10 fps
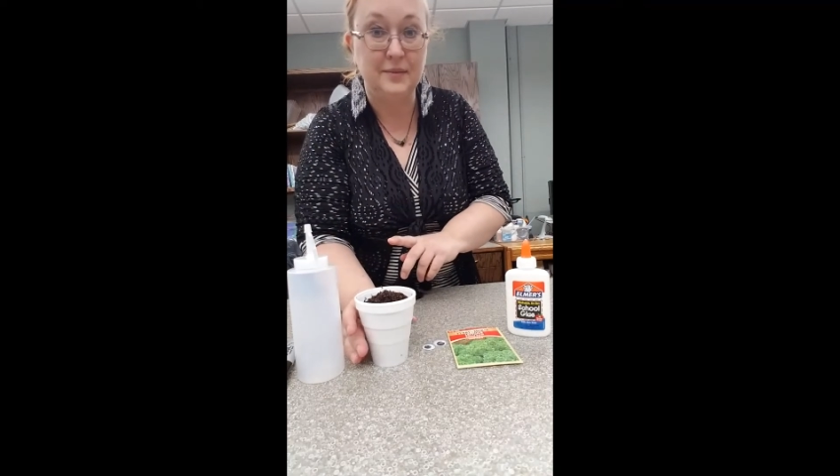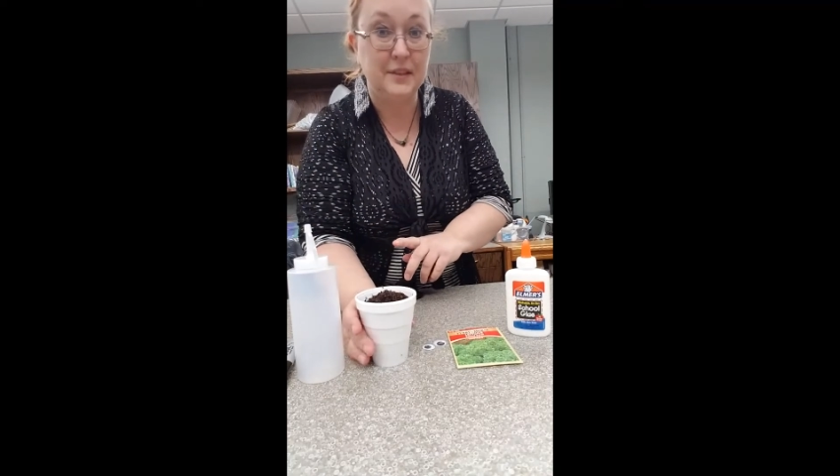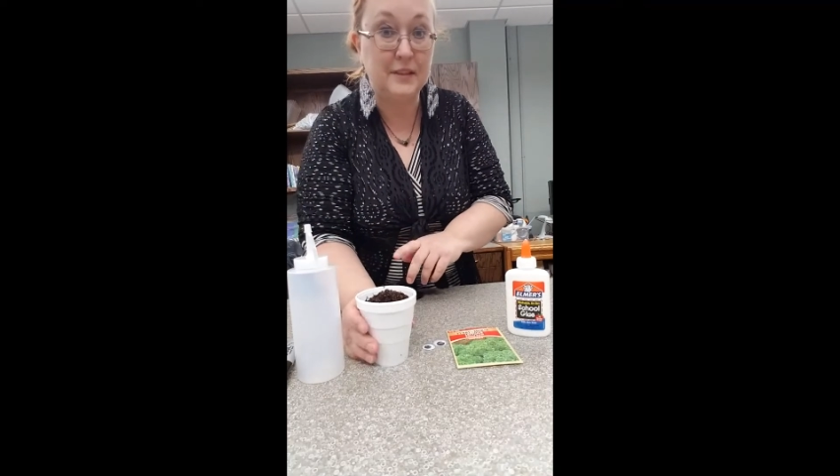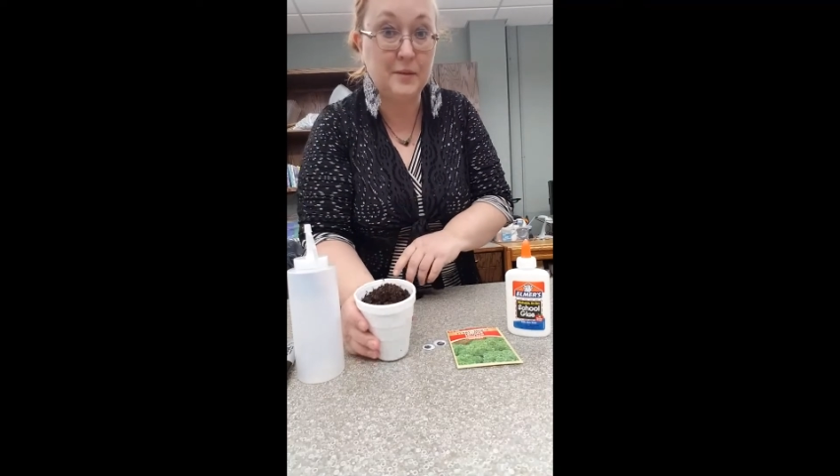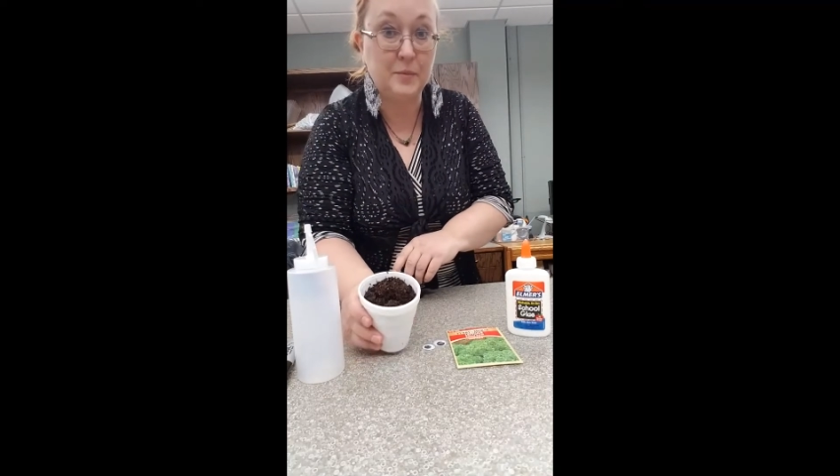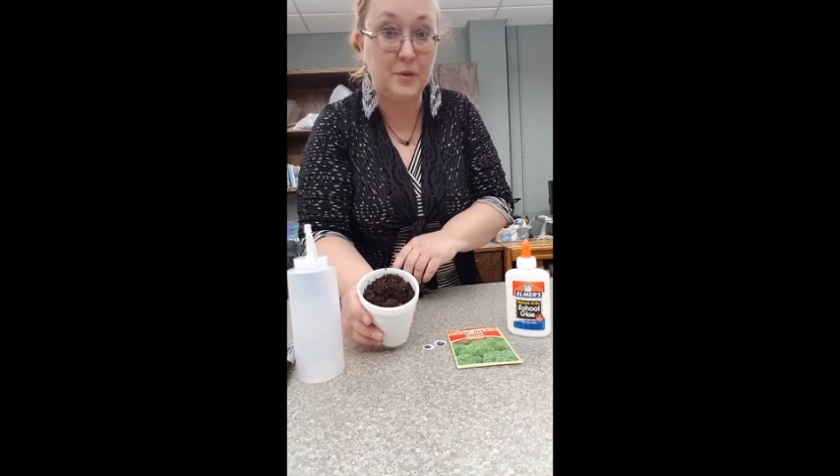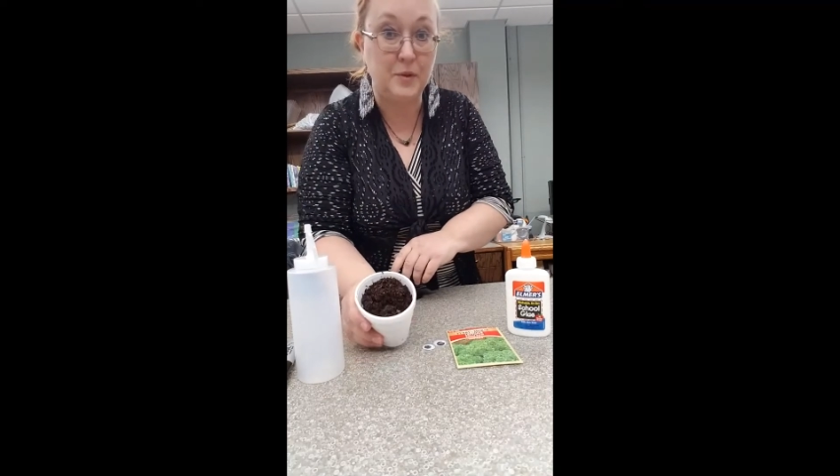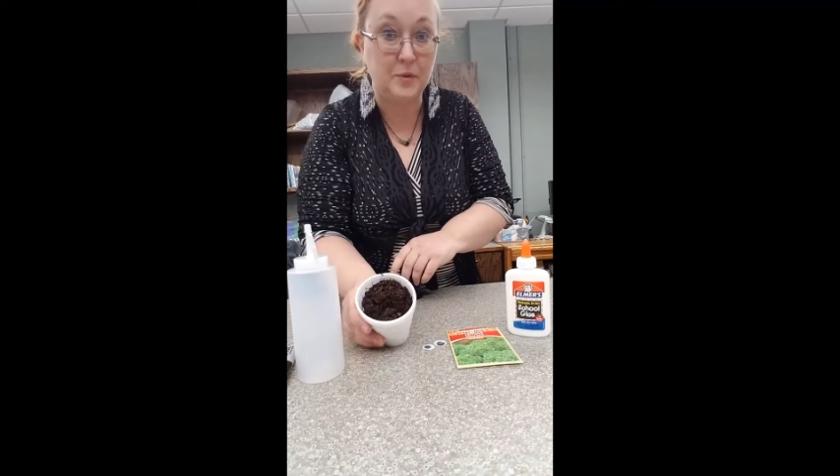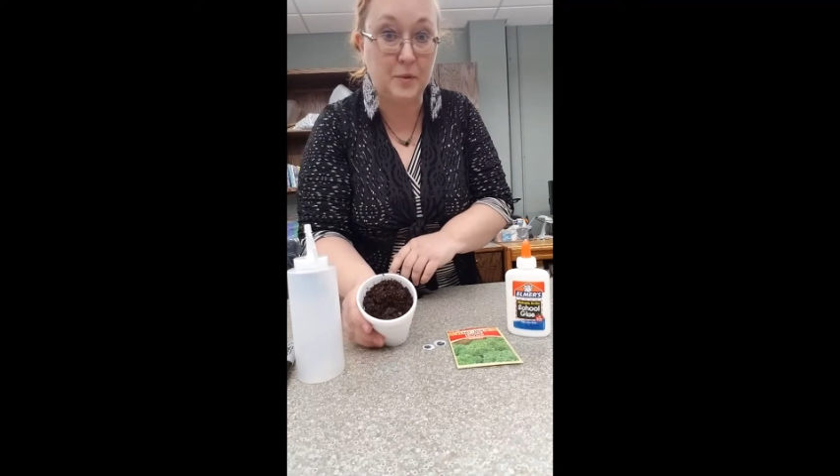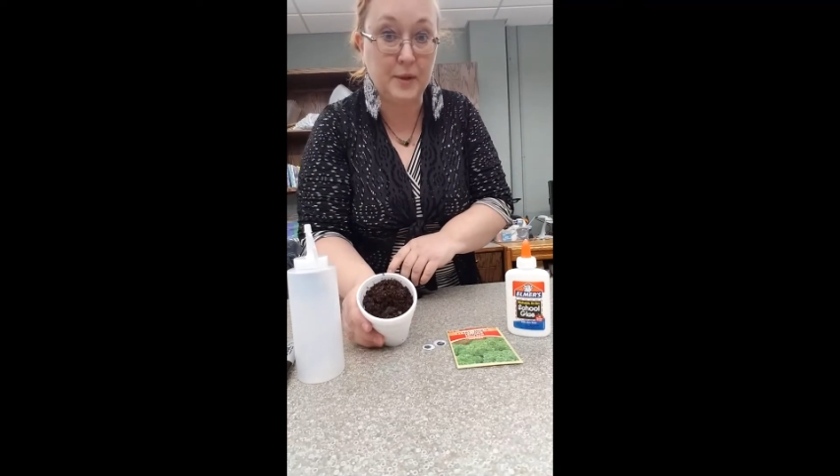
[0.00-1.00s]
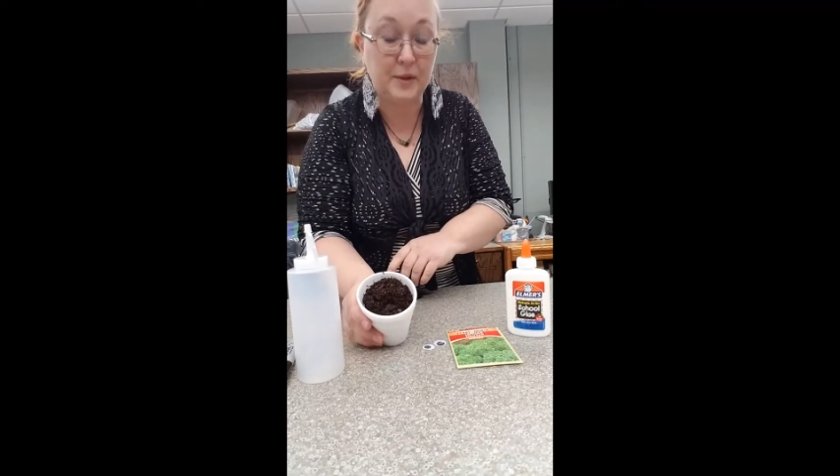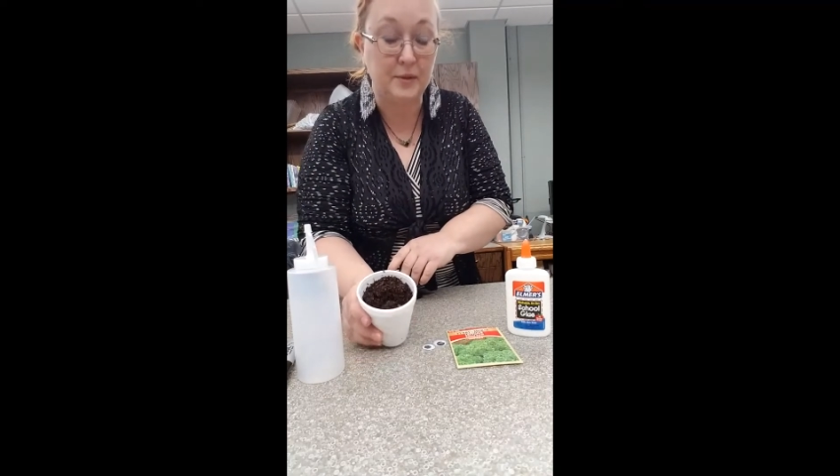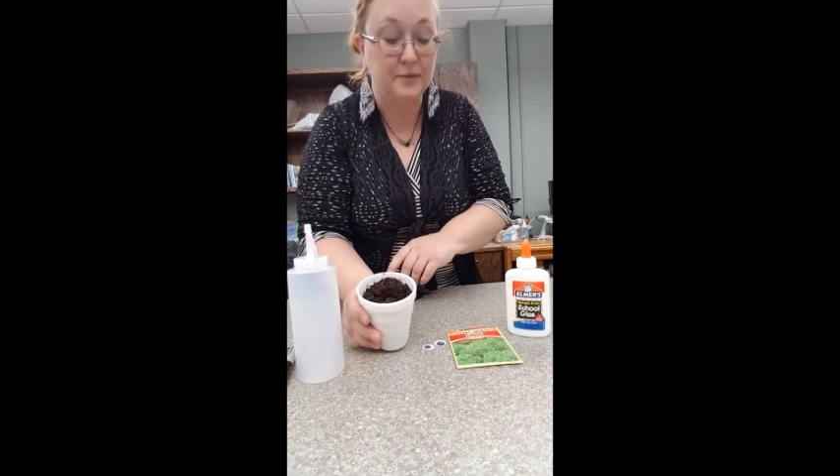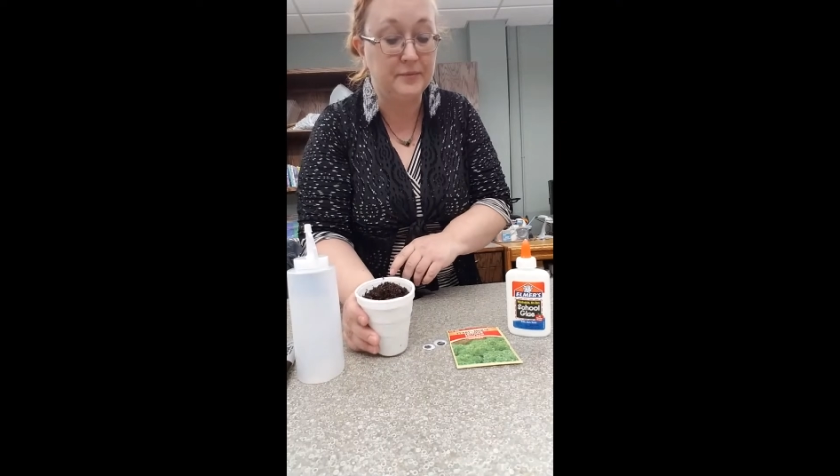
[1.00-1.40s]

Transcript: some soil,